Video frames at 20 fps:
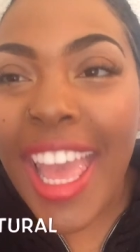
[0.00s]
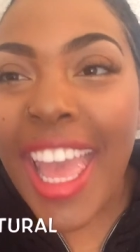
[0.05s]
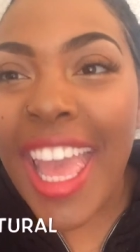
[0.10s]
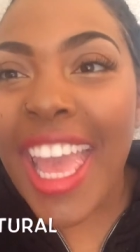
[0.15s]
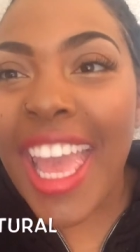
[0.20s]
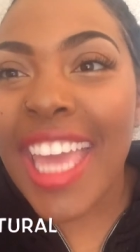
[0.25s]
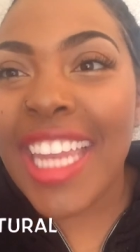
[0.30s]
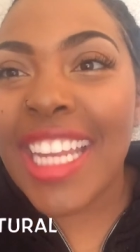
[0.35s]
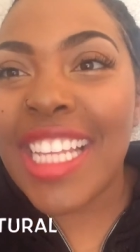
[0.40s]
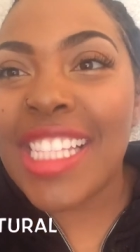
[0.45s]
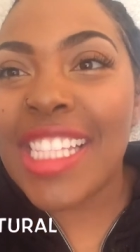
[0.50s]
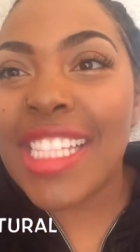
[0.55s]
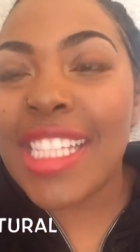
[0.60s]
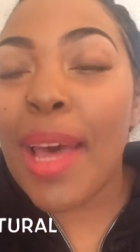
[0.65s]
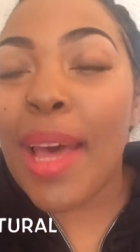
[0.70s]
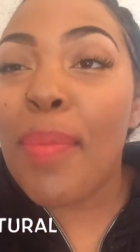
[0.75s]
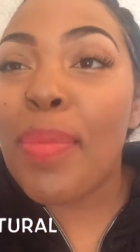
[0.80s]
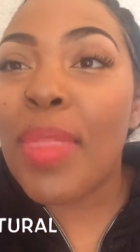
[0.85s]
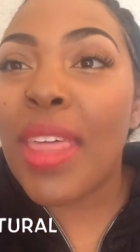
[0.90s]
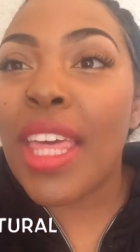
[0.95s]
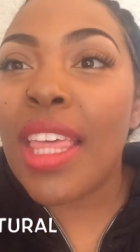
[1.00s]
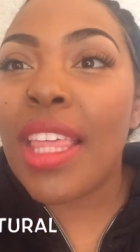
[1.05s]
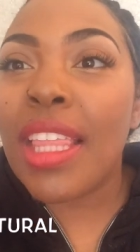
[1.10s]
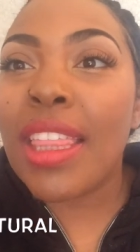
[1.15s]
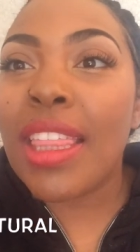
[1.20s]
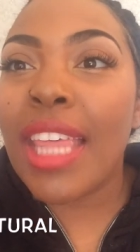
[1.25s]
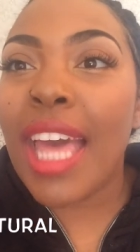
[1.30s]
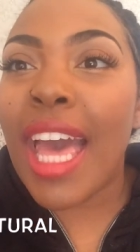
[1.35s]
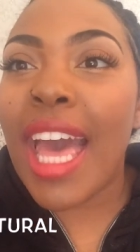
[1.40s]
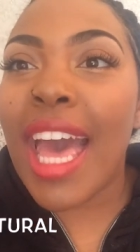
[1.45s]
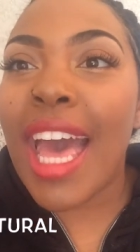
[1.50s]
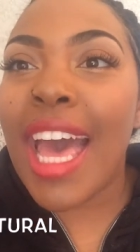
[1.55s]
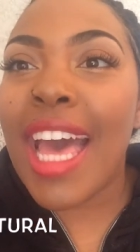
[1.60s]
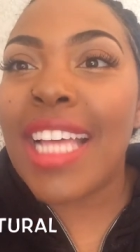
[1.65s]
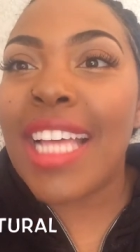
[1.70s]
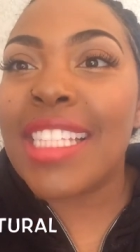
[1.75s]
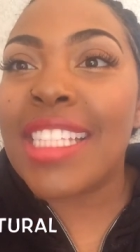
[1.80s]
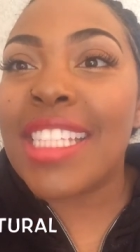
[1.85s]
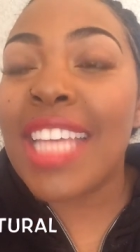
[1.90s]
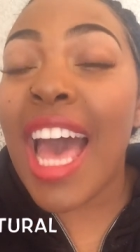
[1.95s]
and it's something
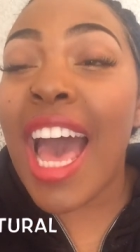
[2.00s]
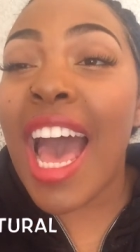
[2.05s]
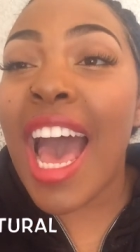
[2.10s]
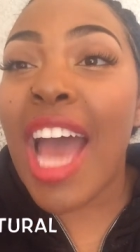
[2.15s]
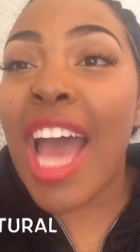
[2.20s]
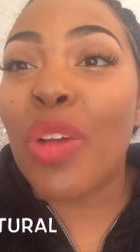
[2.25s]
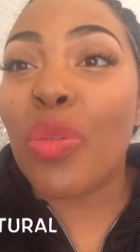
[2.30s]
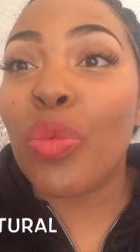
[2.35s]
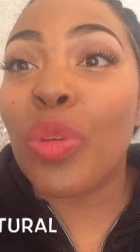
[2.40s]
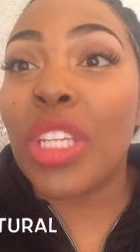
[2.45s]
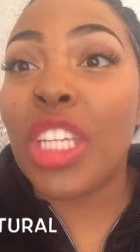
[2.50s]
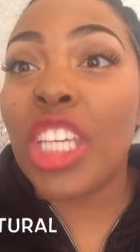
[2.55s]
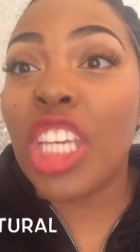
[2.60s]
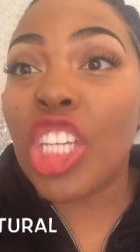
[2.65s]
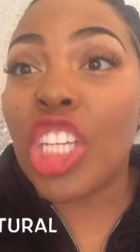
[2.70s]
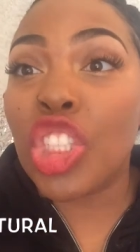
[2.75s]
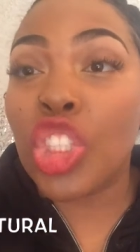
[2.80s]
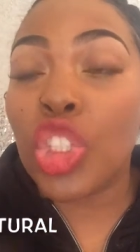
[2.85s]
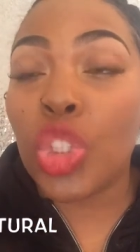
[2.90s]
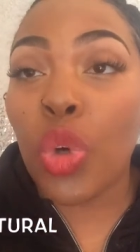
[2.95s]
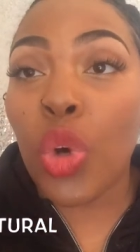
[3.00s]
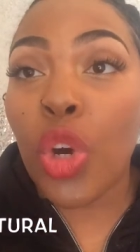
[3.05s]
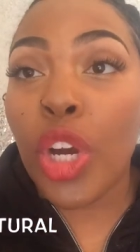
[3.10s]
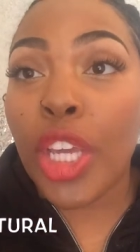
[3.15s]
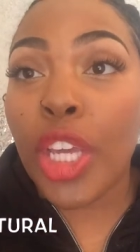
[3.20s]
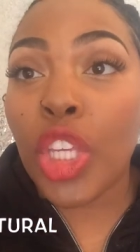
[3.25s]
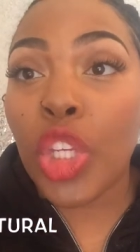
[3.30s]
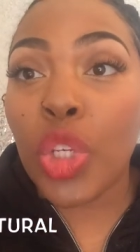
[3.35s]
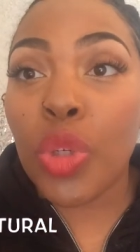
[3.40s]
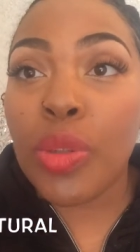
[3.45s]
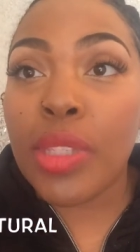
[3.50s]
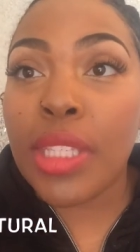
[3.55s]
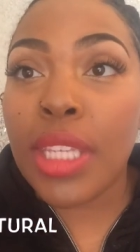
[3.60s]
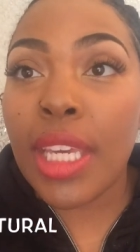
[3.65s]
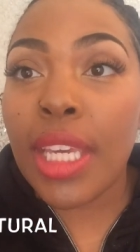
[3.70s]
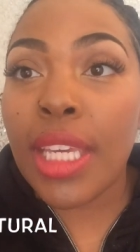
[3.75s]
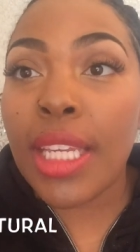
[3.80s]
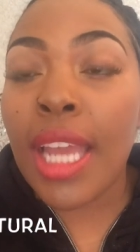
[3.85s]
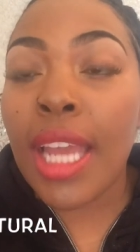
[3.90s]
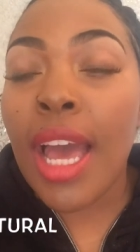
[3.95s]
that I really enjoy
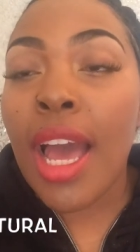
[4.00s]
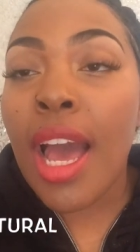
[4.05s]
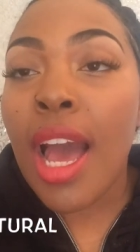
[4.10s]
using.